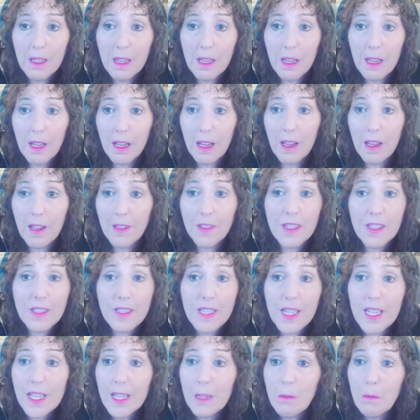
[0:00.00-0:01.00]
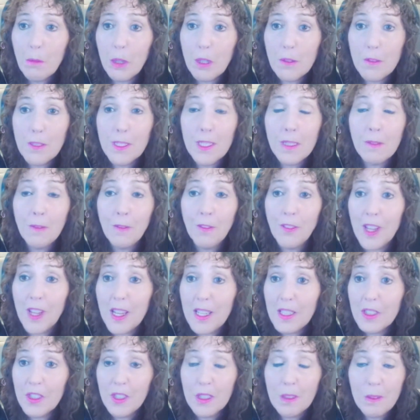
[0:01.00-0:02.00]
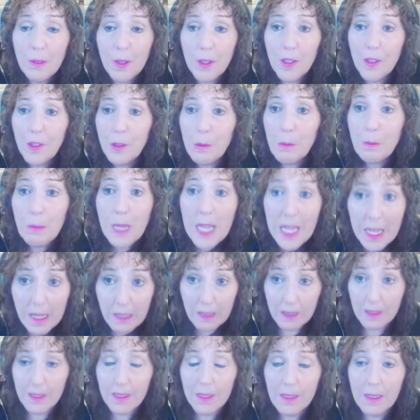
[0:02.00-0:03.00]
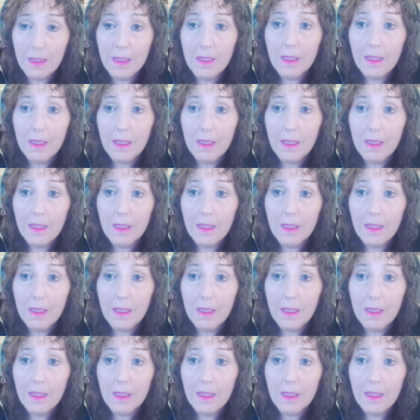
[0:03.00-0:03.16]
the decomposing flesh of other beings.